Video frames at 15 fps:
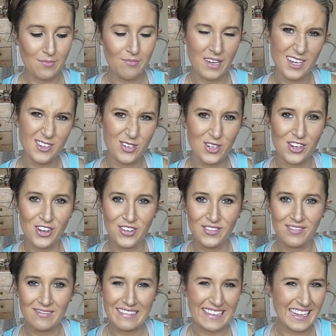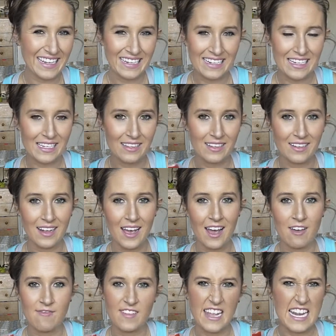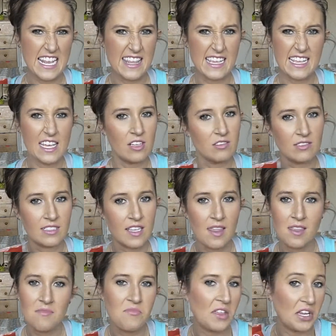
Make sure you don't get any that have anything else in them.